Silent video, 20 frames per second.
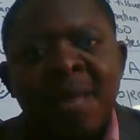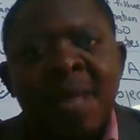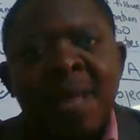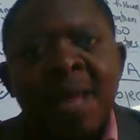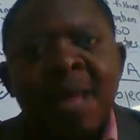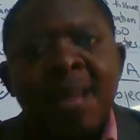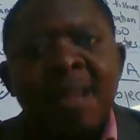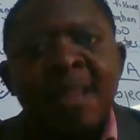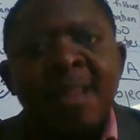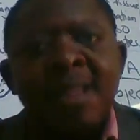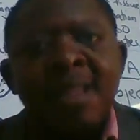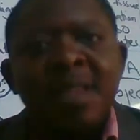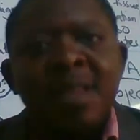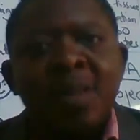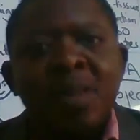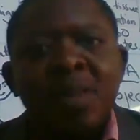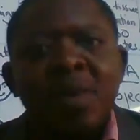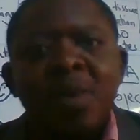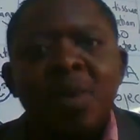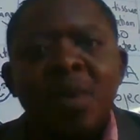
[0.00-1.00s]
And then
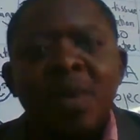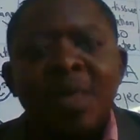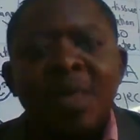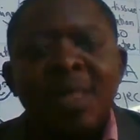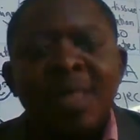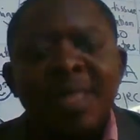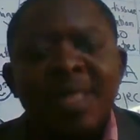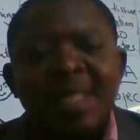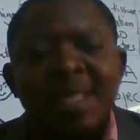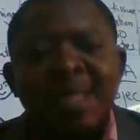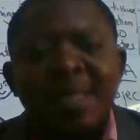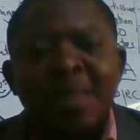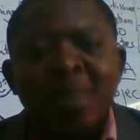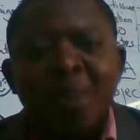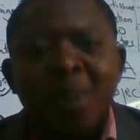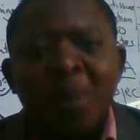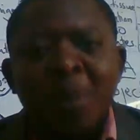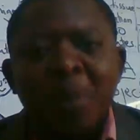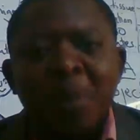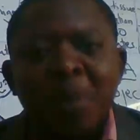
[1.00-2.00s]
when you're writing the
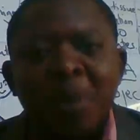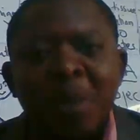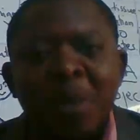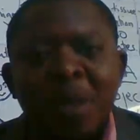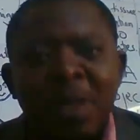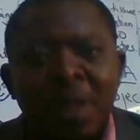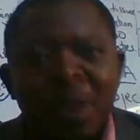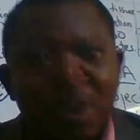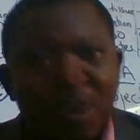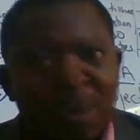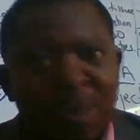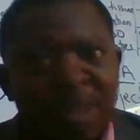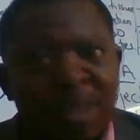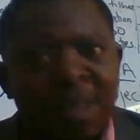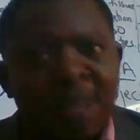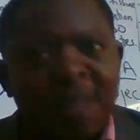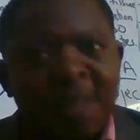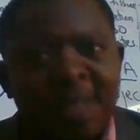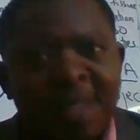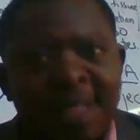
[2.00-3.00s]
symptom, you
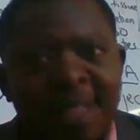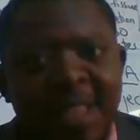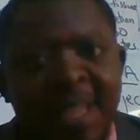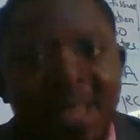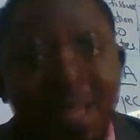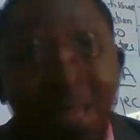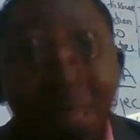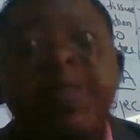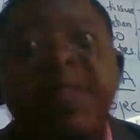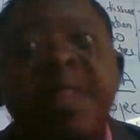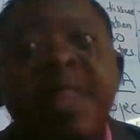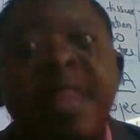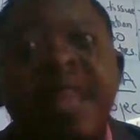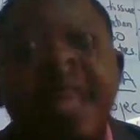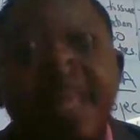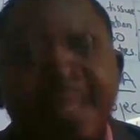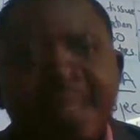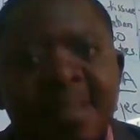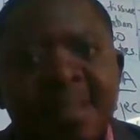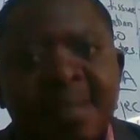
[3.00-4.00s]
give us the
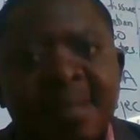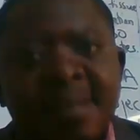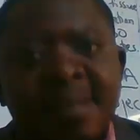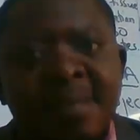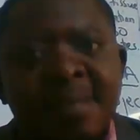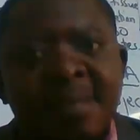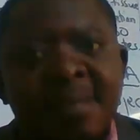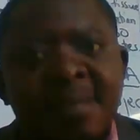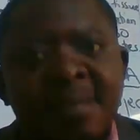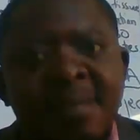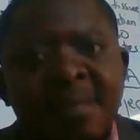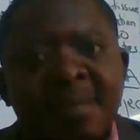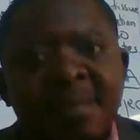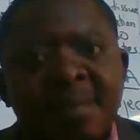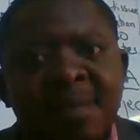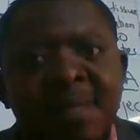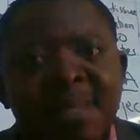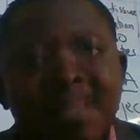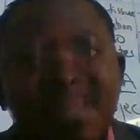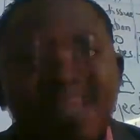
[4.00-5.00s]
evidence.
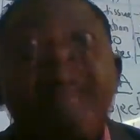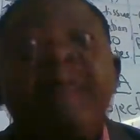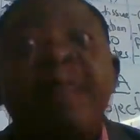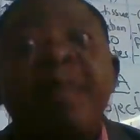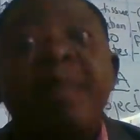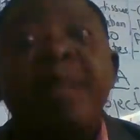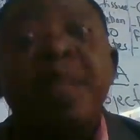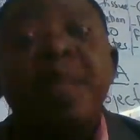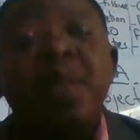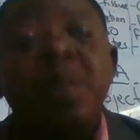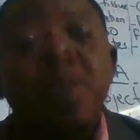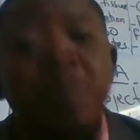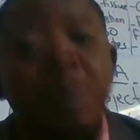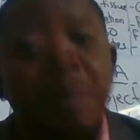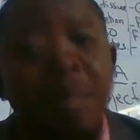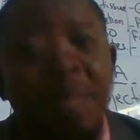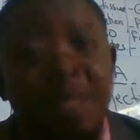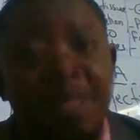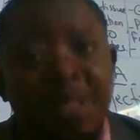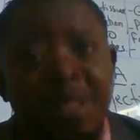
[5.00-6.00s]
The evidence will be
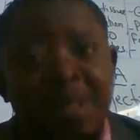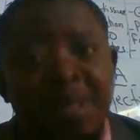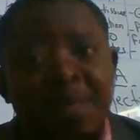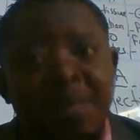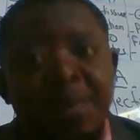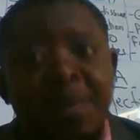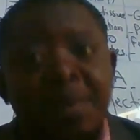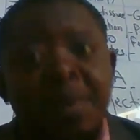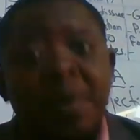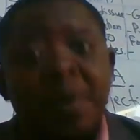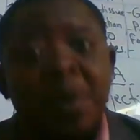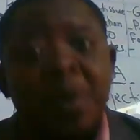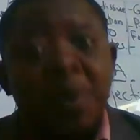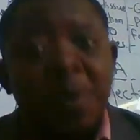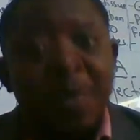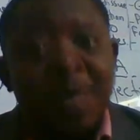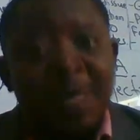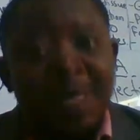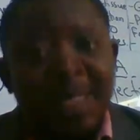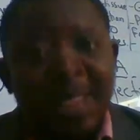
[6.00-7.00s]
that symptom or
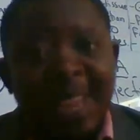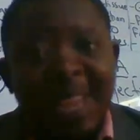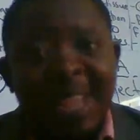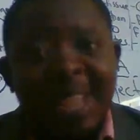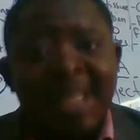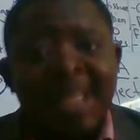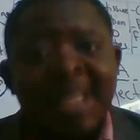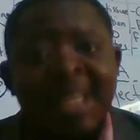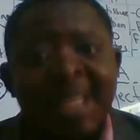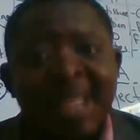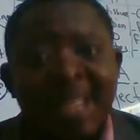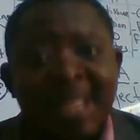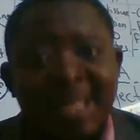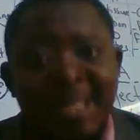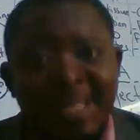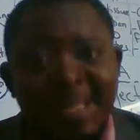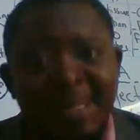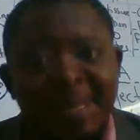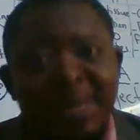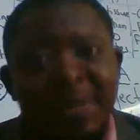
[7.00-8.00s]
the sign and
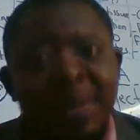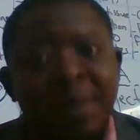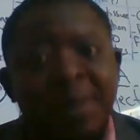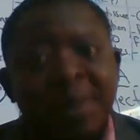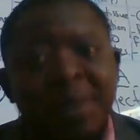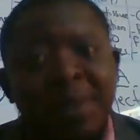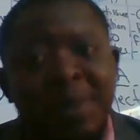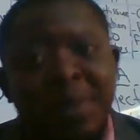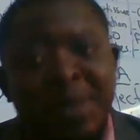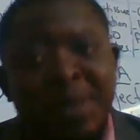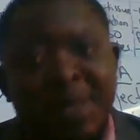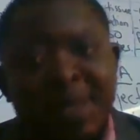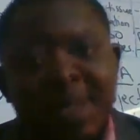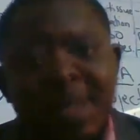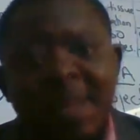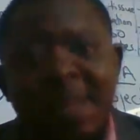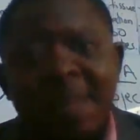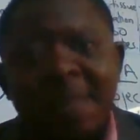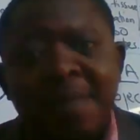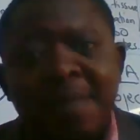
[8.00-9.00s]
symptoms that you're
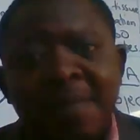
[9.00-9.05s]
saying.